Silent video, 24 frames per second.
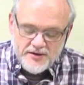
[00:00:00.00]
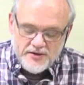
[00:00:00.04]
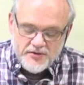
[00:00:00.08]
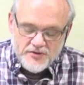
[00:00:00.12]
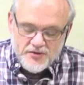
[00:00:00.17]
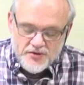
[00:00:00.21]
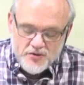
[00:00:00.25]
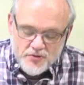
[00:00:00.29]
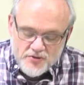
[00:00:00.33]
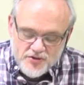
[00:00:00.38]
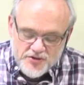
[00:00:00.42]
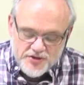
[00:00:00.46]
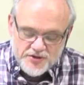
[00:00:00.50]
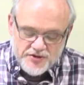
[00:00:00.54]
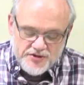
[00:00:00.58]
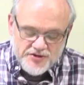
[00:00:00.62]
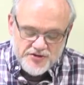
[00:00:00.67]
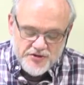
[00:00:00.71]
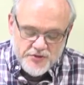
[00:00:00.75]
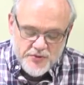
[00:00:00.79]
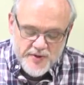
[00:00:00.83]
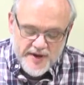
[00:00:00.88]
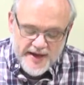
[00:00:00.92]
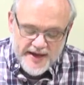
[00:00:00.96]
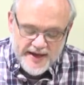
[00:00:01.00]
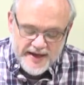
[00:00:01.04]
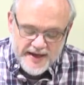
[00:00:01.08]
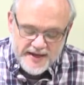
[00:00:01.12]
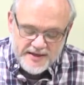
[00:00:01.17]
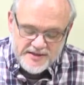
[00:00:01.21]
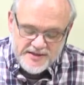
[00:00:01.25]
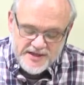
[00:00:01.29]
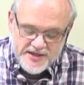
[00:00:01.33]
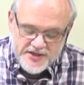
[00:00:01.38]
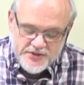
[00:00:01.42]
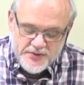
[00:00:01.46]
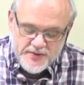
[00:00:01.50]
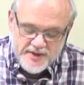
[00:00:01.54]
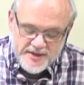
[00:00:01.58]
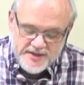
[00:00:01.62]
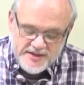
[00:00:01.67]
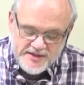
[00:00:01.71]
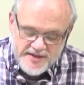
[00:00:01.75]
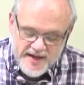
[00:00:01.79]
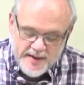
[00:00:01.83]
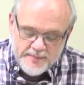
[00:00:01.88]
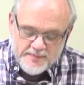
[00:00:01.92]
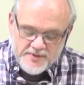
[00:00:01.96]
you use your two hands as you
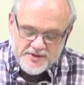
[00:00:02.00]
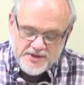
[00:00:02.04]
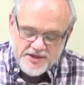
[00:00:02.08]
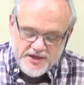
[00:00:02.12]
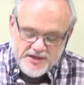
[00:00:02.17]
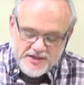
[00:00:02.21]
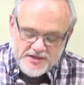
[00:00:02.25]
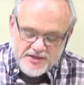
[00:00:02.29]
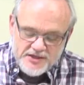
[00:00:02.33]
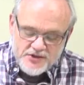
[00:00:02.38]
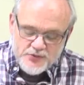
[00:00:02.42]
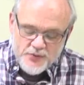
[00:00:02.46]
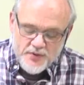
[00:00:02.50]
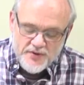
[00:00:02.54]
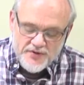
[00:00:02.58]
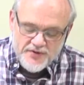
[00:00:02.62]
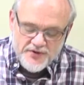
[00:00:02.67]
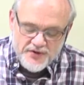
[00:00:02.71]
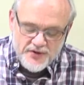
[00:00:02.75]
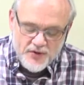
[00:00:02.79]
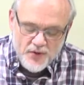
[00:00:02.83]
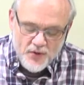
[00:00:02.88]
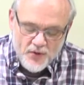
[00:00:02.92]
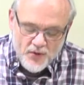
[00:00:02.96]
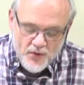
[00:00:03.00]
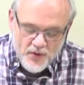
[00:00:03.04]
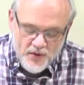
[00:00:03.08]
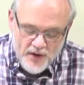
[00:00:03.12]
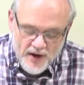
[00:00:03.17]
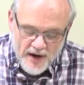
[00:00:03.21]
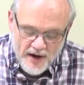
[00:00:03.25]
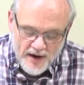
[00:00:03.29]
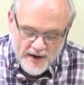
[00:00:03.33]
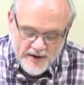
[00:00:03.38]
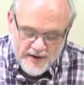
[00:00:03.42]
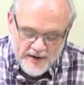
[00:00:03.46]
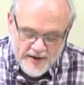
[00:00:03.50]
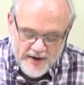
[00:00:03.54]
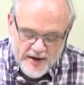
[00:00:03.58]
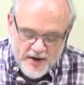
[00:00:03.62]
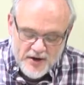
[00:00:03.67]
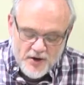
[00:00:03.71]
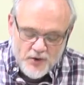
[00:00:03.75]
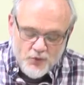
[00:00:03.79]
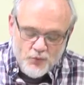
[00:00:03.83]
accept Jesus with your whole heart.